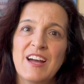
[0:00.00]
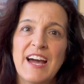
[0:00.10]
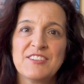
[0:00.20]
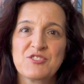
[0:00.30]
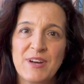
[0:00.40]

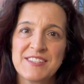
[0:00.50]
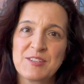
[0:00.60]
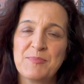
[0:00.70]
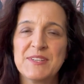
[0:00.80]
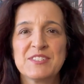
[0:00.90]
I tried
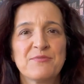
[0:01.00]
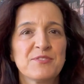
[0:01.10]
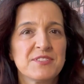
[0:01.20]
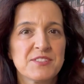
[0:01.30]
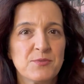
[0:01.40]
something
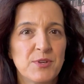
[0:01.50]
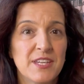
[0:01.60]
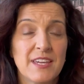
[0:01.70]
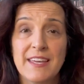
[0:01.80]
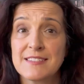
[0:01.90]
different this
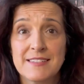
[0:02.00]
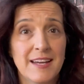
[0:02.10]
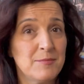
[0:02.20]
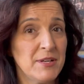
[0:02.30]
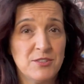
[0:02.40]
week. It's
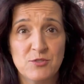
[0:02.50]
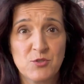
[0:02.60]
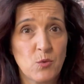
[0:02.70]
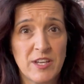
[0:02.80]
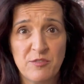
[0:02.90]
not my
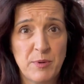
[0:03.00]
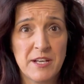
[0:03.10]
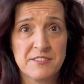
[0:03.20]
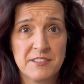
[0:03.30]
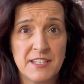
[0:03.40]
usual way of
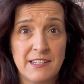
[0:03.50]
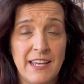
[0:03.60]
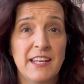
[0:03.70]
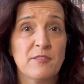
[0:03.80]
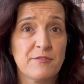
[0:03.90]
puzzling.
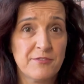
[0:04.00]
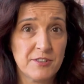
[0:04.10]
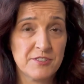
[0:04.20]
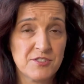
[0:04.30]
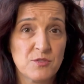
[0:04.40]
And at
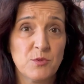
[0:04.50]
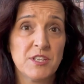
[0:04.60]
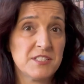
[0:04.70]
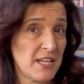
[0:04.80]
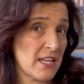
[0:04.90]
first, when
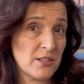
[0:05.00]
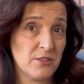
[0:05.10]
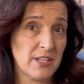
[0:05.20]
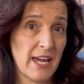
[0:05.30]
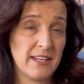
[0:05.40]
you take a
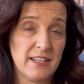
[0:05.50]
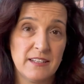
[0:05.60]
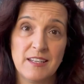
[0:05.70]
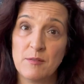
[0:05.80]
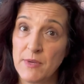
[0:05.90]
look at
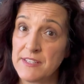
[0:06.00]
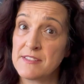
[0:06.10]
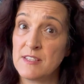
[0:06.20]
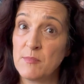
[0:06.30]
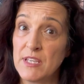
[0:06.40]
it, it may
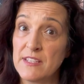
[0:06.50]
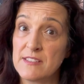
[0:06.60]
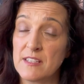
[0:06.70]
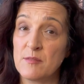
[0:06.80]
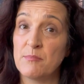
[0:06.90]
seem
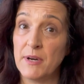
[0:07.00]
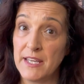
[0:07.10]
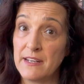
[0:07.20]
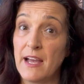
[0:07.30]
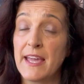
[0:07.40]
easy,
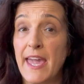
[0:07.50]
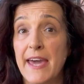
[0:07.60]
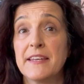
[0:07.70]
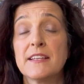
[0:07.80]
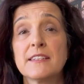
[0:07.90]
but I
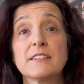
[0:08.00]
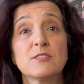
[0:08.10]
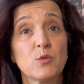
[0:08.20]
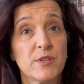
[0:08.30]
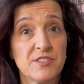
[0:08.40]
added a little
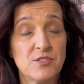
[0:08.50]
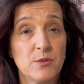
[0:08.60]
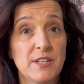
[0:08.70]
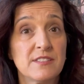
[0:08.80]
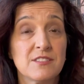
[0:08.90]
twist
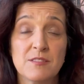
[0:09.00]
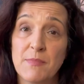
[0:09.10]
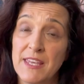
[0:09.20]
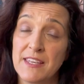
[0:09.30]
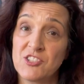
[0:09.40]
to it to
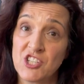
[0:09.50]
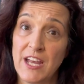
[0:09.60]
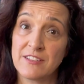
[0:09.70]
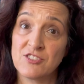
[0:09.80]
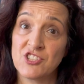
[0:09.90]
make it
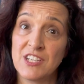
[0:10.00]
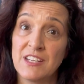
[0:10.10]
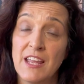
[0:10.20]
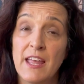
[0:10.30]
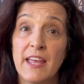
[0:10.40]

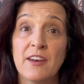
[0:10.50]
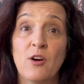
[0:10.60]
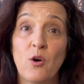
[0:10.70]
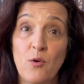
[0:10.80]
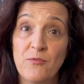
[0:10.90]
challenging, and
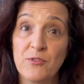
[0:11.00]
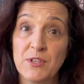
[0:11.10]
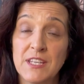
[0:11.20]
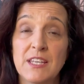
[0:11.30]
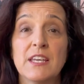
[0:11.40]

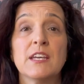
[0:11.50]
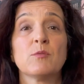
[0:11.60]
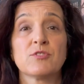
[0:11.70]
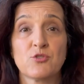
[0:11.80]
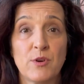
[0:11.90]
hopefully
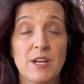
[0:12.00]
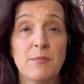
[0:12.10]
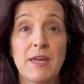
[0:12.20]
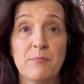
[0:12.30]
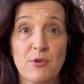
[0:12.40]
it will train
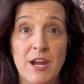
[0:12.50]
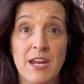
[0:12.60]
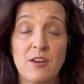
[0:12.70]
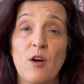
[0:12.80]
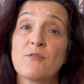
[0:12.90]
my
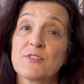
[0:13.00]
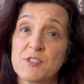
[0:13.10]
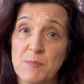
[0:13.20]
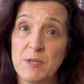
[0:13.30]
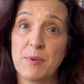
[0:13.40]
brain for
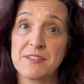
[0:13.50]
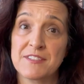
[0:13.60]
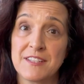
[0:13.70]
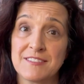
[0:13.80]
speed puzzling.